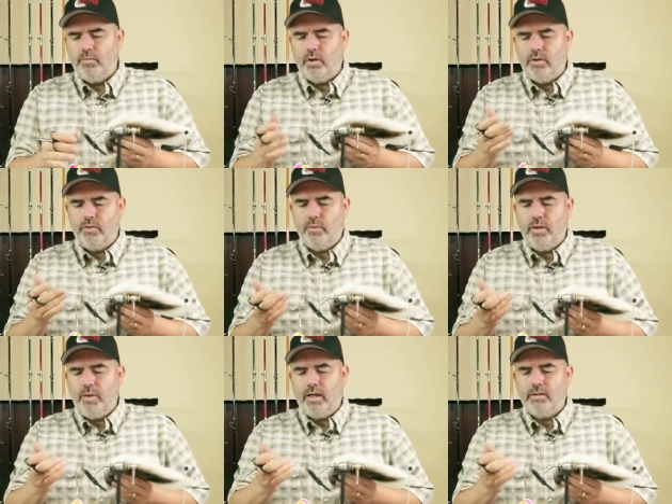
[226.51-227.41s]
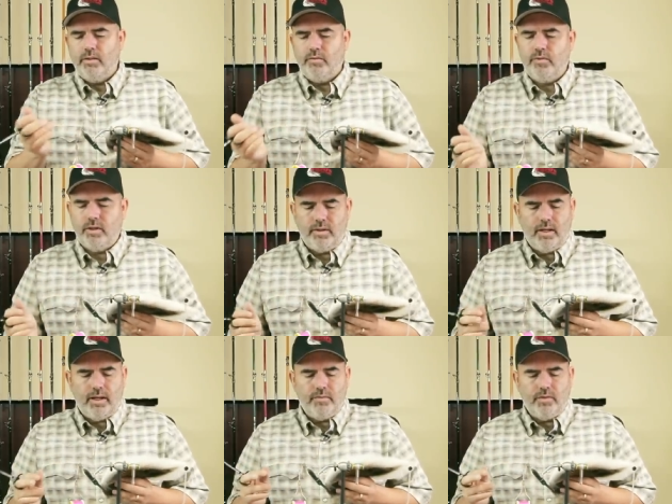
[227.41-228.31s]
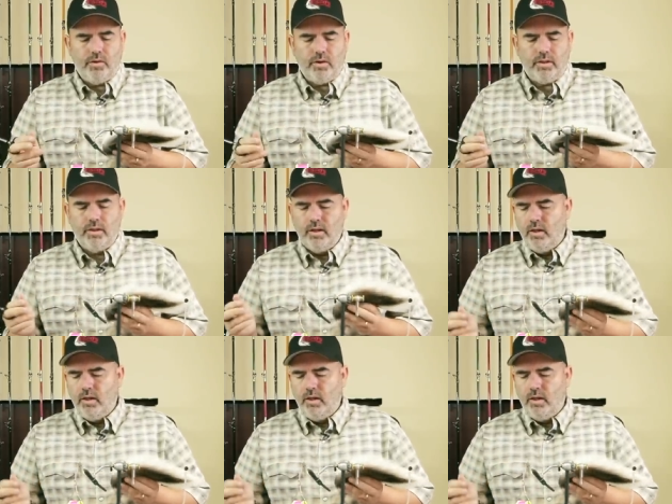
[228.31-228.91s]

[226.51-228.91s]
brought our thread back to the front of the eye of the hook.